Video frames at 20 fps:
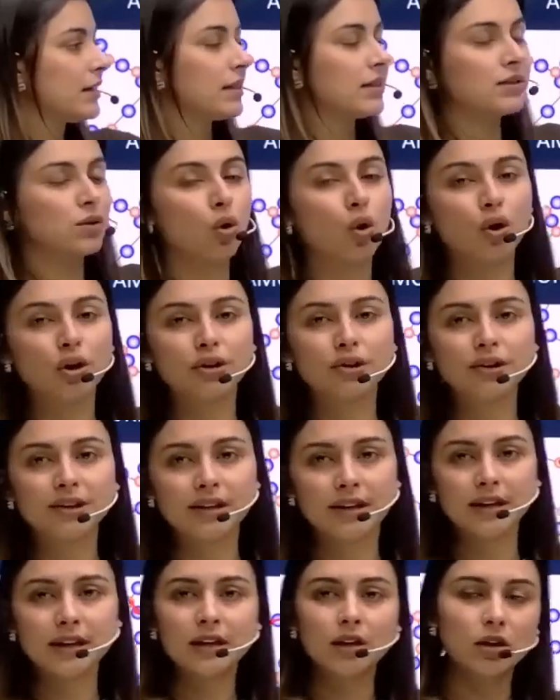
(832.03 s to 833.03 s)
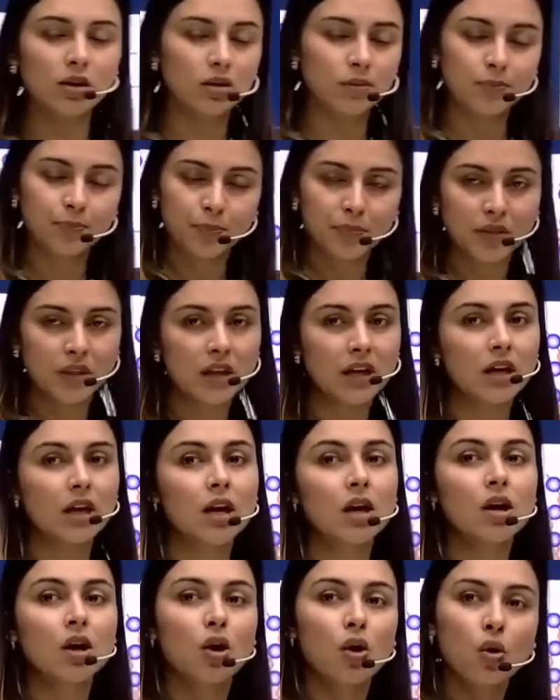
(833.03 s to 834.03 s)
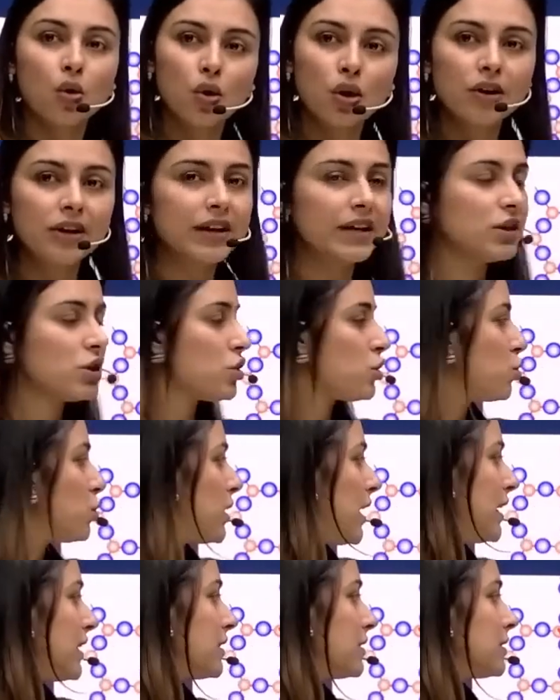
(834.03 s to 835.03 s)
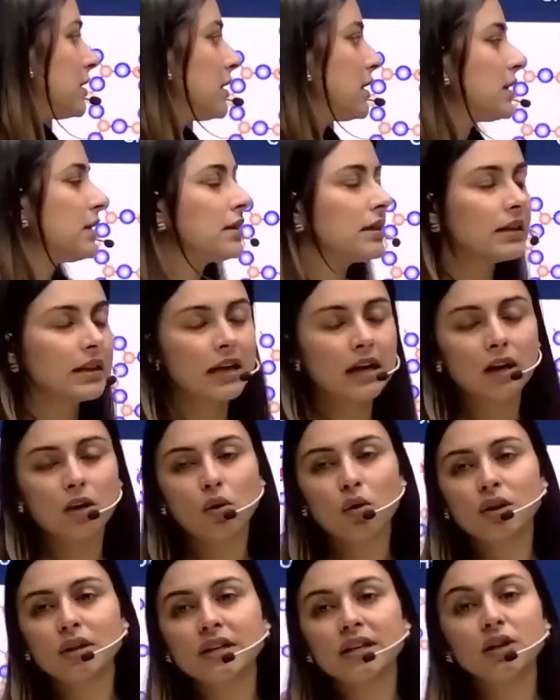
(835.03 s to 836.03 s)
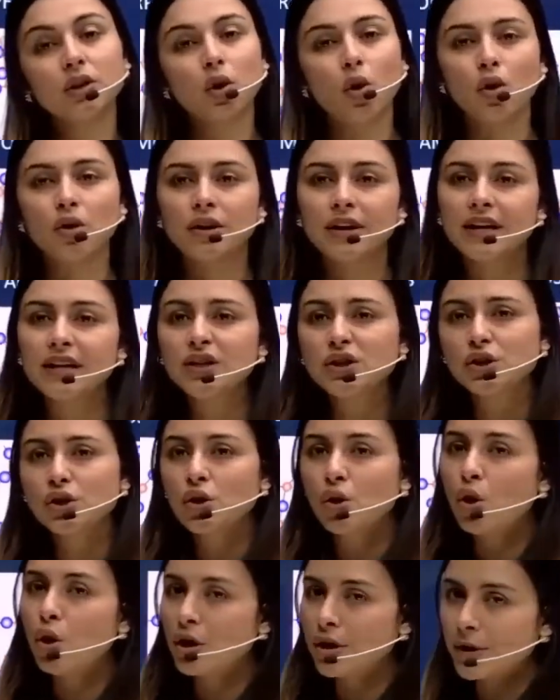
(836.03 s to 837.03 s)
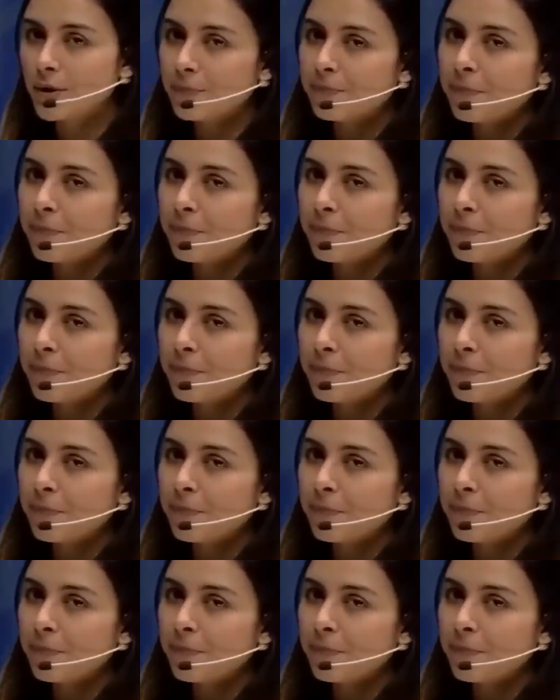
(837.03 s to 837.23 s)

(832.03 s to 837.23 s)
is ordered in the whole range. So that is the reason they are called the long range order.